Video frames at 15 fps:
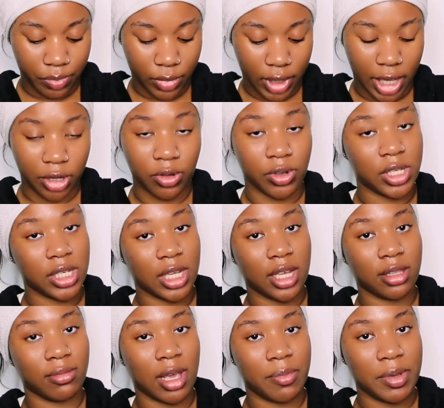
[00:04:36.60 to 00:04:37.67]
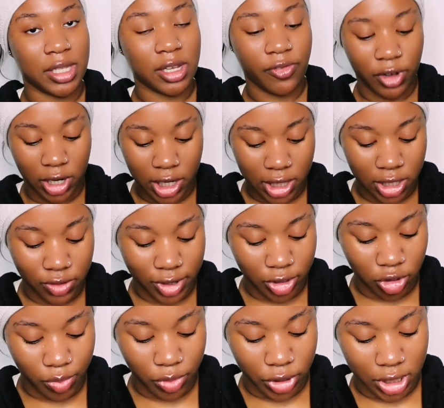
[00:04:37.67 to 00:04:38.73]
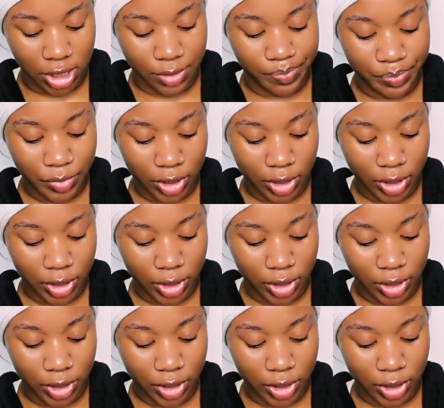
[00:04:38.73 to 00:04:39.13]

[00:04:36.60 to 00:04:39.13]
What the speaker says: Like your skin might be different colors around your body,